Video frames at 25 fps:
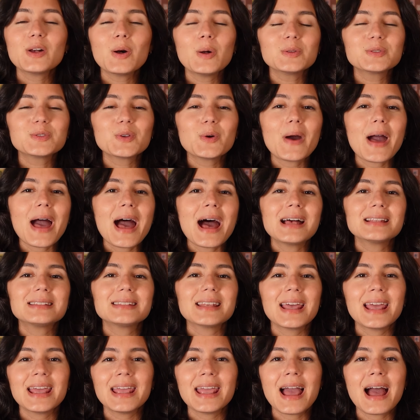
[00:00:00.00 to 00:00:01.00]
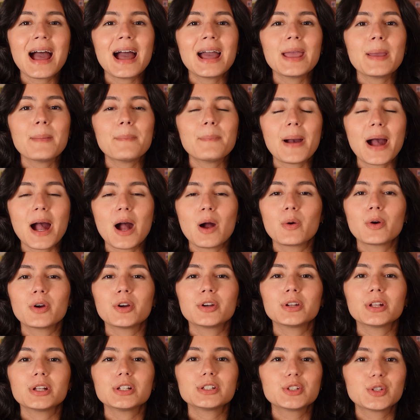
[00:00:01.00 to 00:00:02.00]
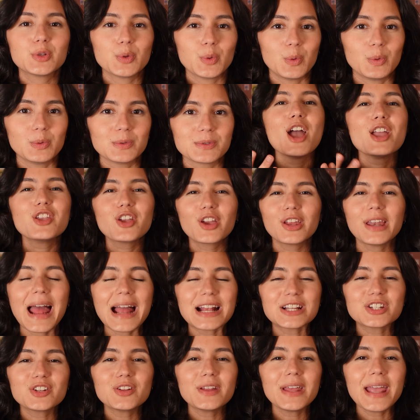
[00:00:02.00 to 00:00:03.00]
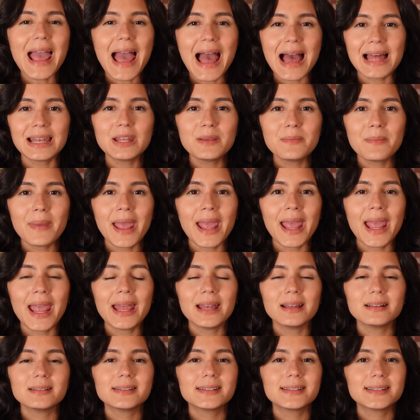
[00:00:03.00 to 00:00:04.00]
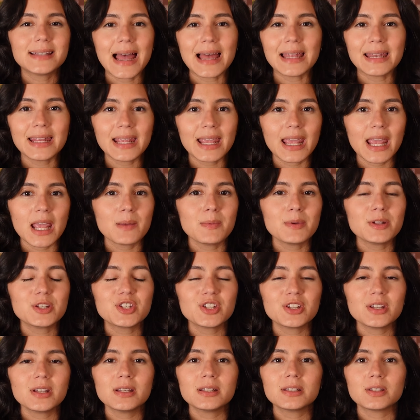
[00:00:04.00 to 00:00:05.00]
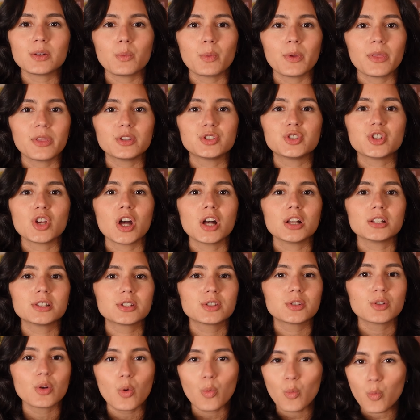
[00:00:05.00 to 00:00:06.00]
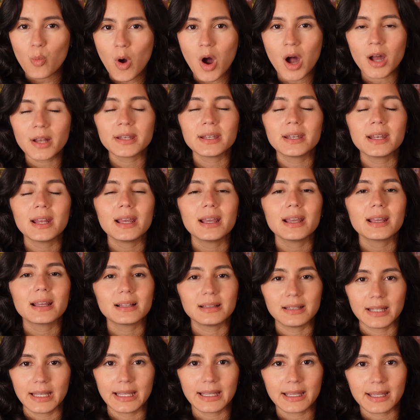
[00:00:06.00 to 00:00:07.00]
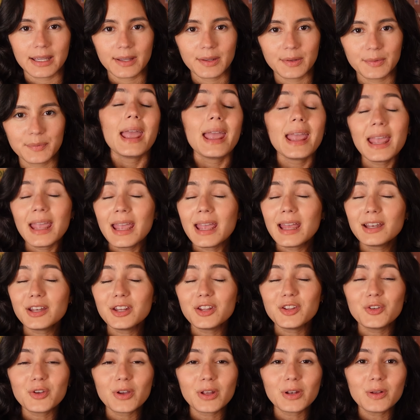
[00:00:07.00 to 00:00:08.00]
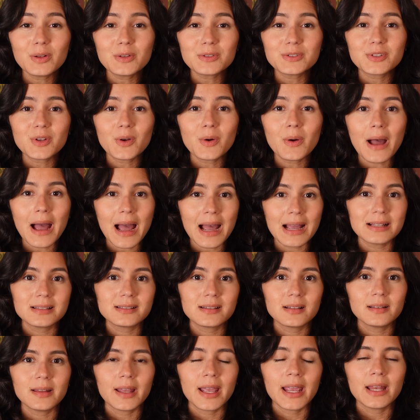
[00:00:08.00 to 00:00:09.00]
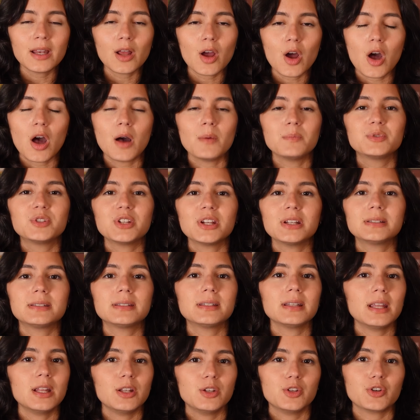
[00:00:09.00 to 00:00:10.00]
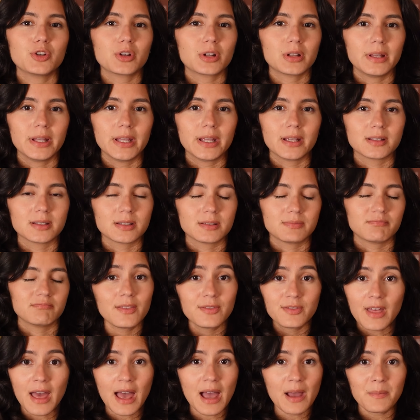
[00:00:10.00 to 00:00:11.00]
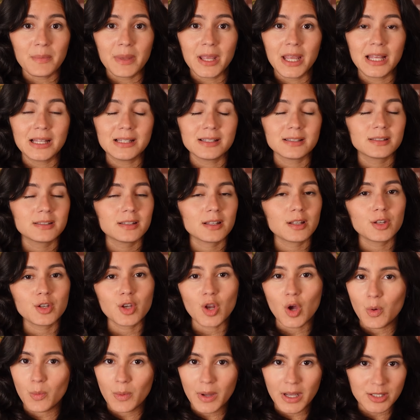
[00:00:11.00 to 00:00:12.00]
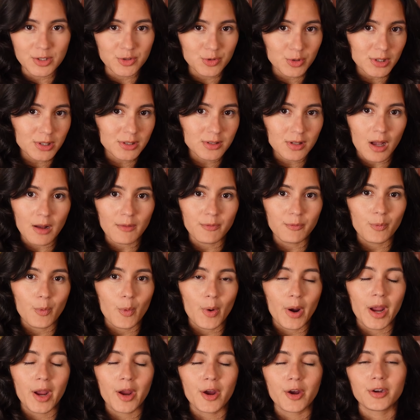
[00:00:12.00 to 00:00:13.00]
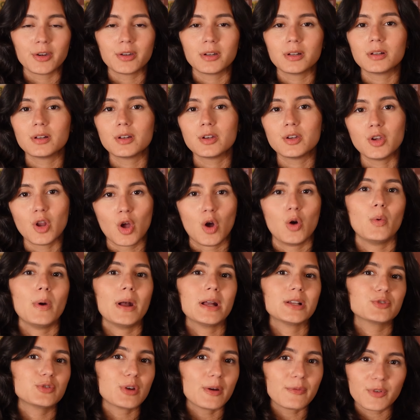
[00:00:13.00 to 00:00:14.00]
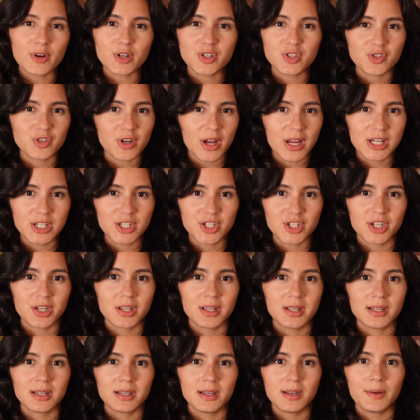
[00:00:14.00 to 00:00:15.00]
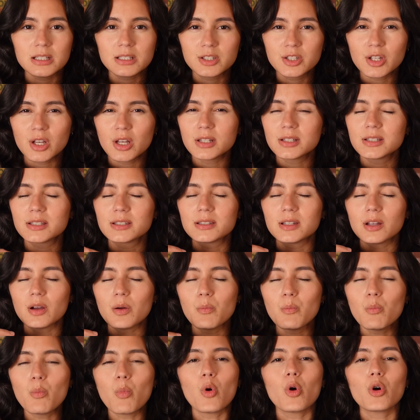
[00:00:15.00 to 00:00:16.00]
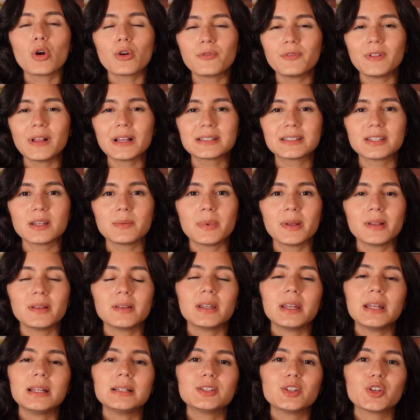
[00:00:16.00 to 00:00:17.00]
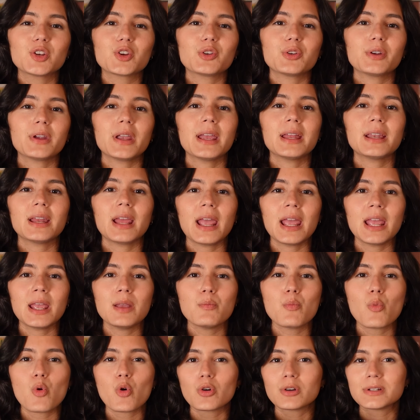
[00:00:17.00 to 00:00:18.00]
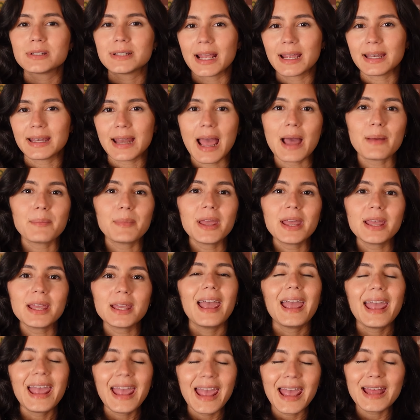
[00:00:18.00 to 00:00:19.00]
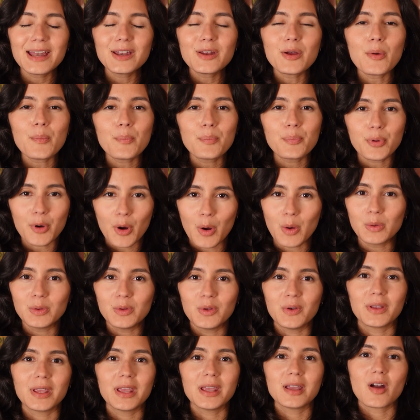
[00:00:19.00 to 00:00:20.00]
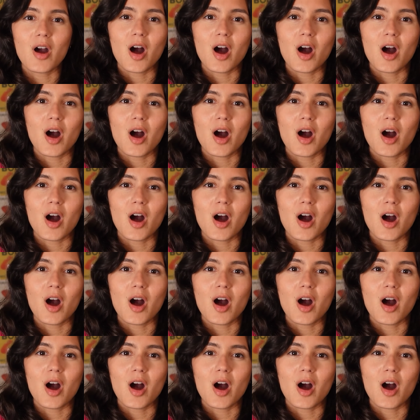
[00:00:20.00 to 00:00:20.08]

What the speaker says: also has AI-powered tools. You can actually animate static images with just one click. And you can also isolate objects in your clicks. That means no extra software, no extra frustration, just more flexibility to create a more dynamic and pro-looking